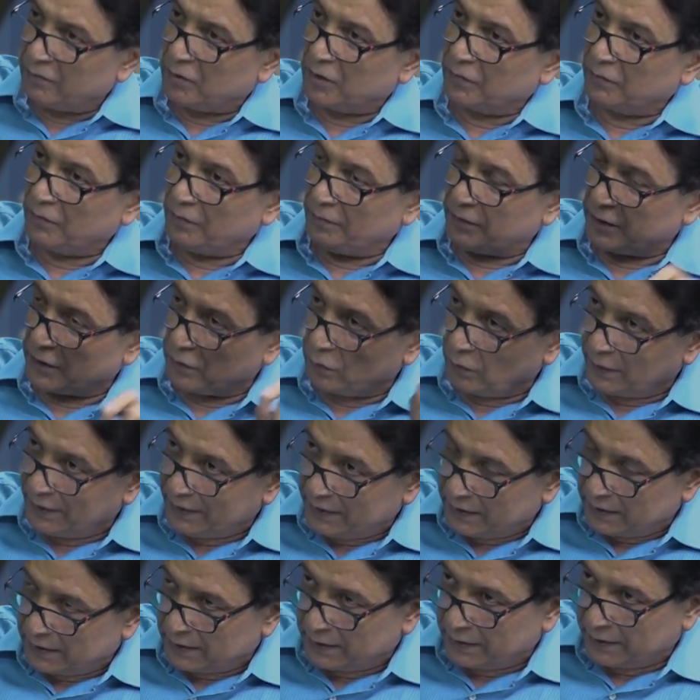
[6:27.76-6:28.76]
what we were
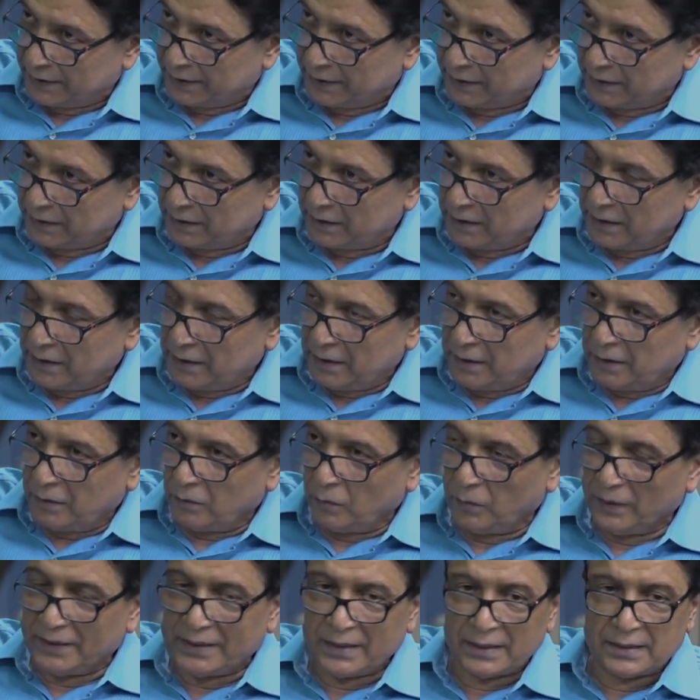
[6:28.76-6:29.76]
doing earlier,
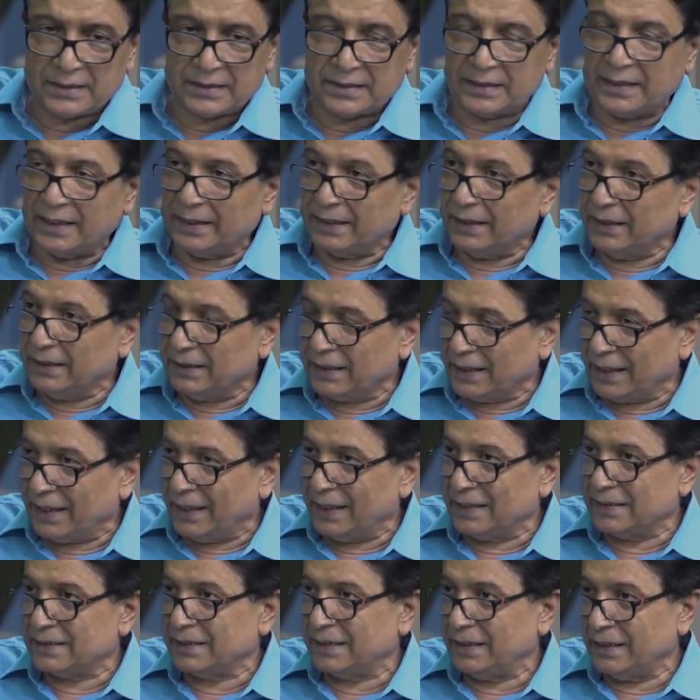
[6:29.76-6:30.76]
which is getting the
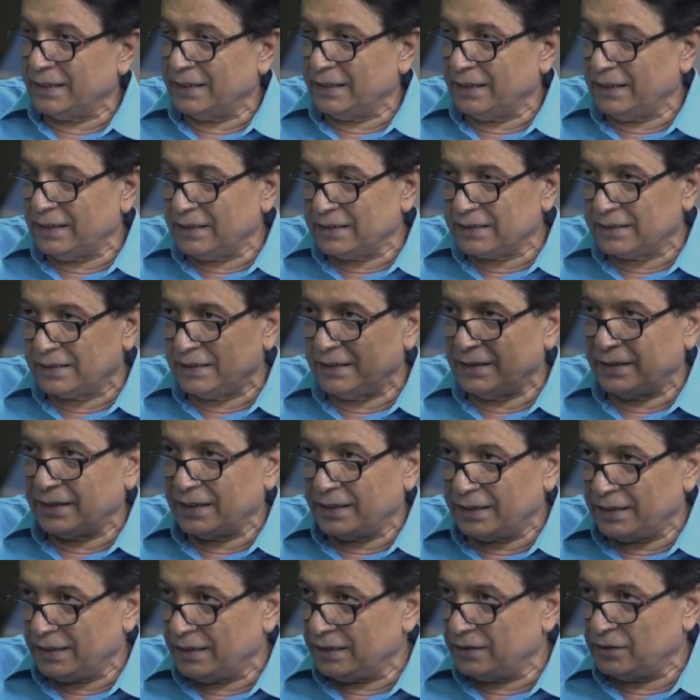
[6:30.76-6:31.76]
SKDs,
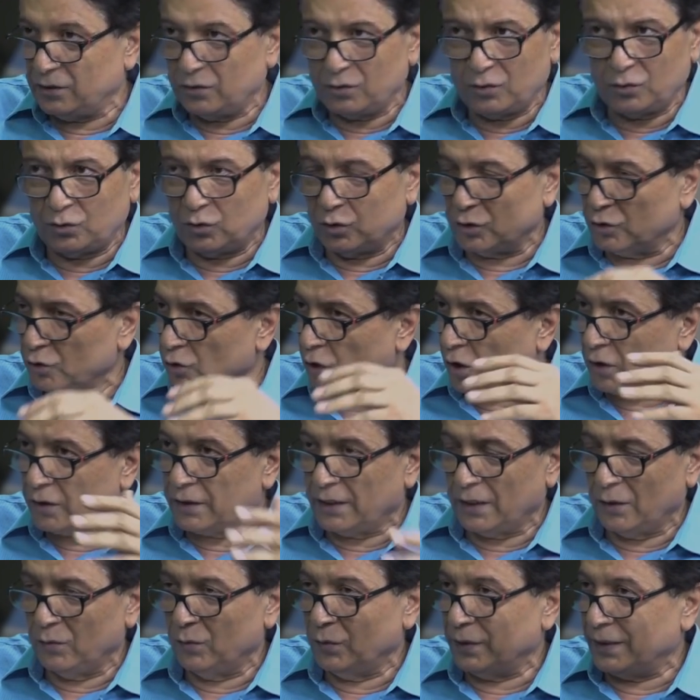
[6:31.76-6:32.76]
CKDs, you know, those
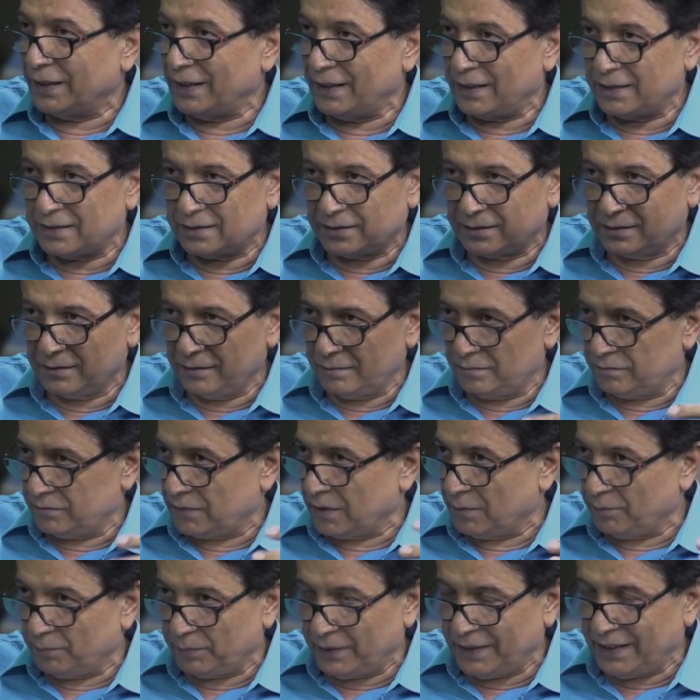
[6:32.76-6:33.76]
lockdown kits,
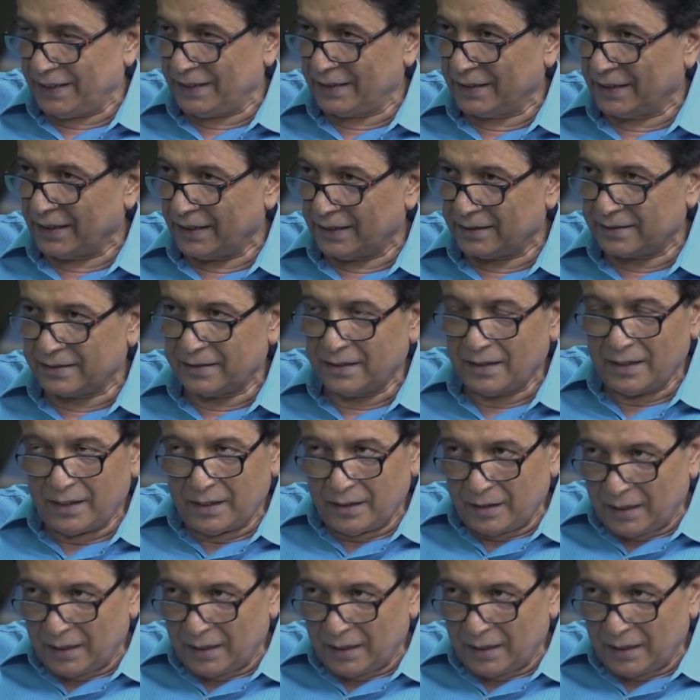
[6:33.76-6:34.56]
complete kits,